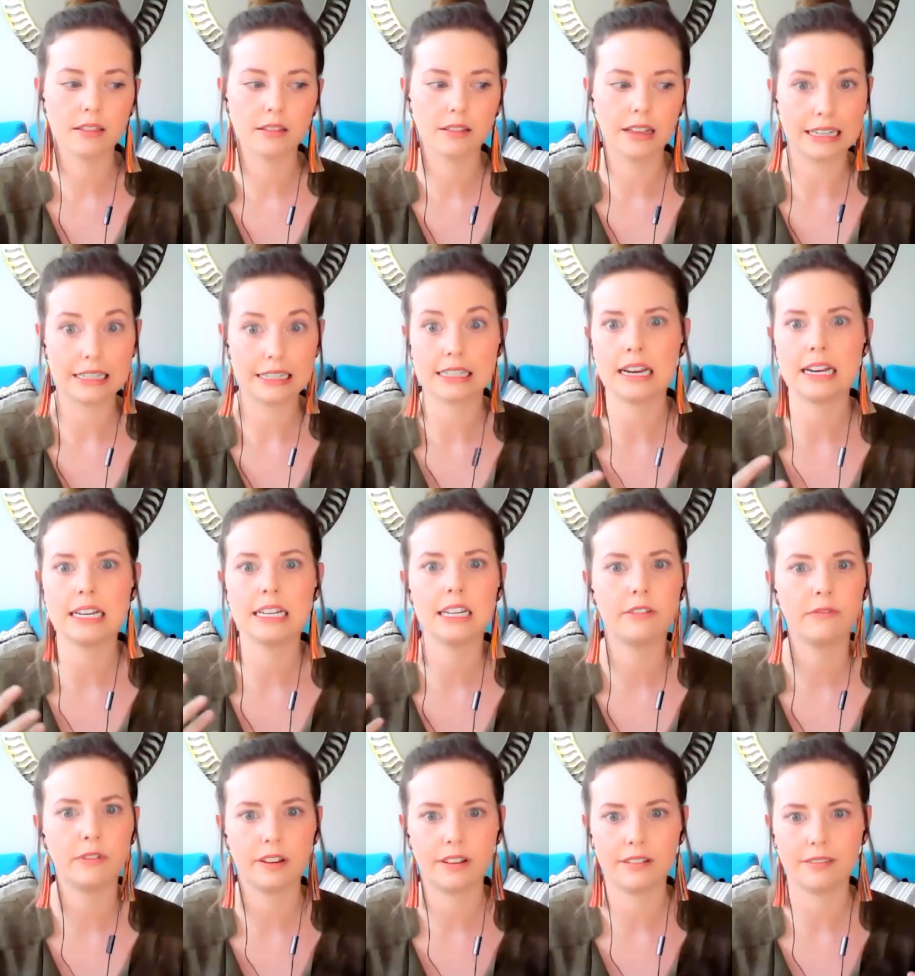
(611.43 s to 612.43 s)
like
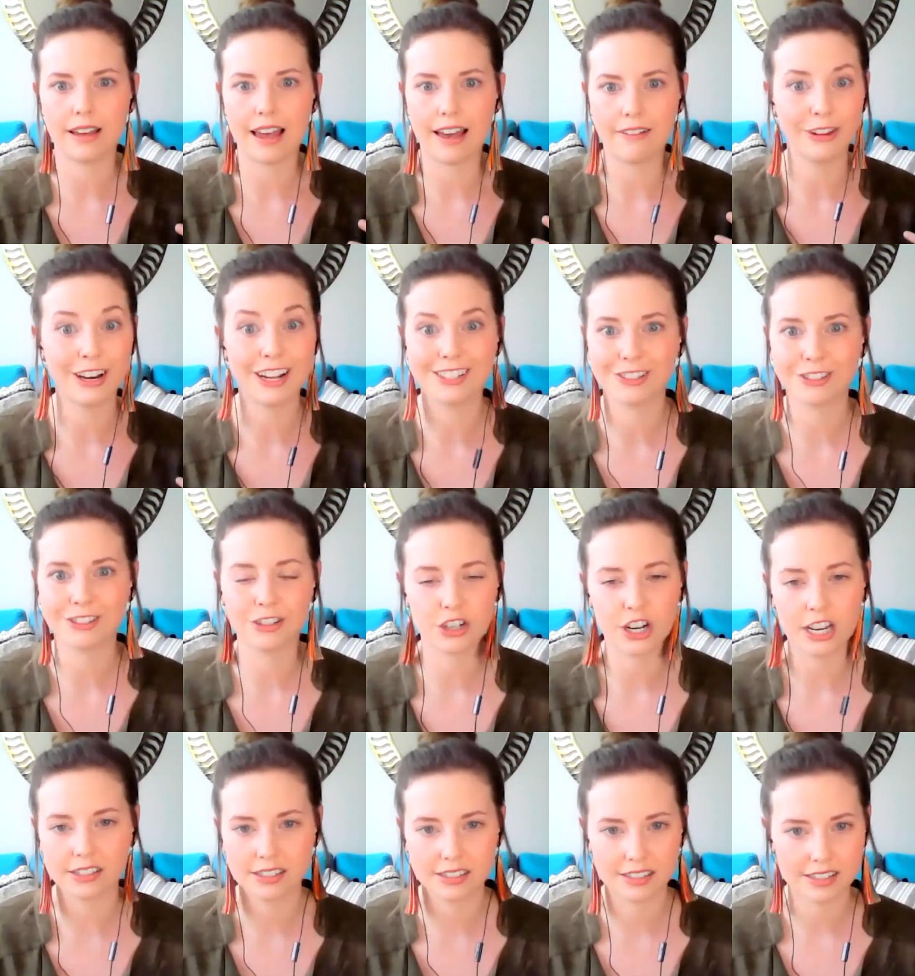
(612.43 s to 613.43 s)
scientific evidence
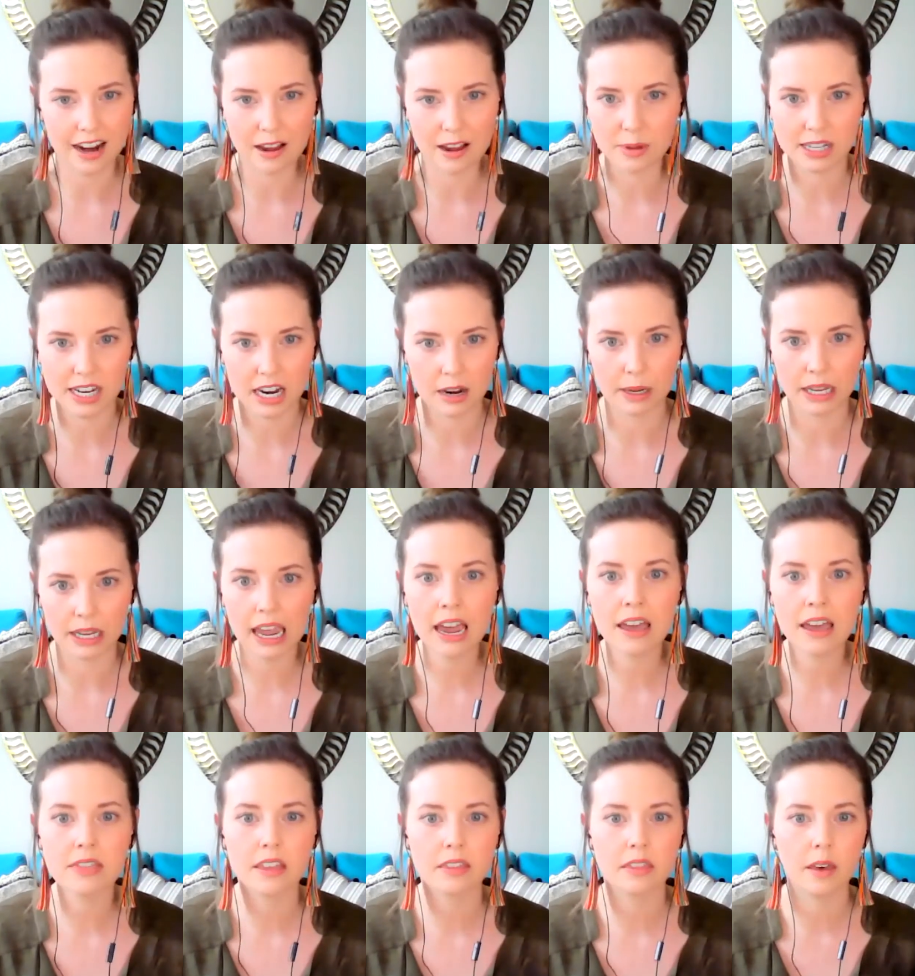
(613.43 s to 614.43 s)
suggests time and time
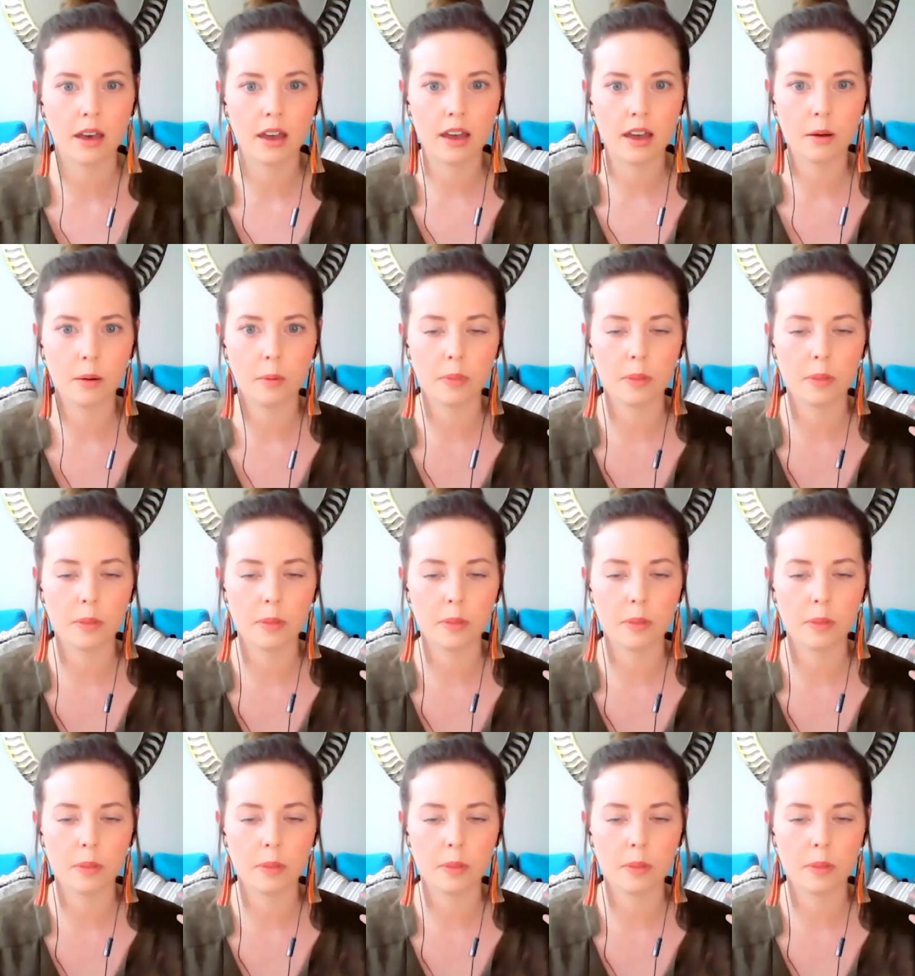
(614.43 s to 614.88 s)
again that the,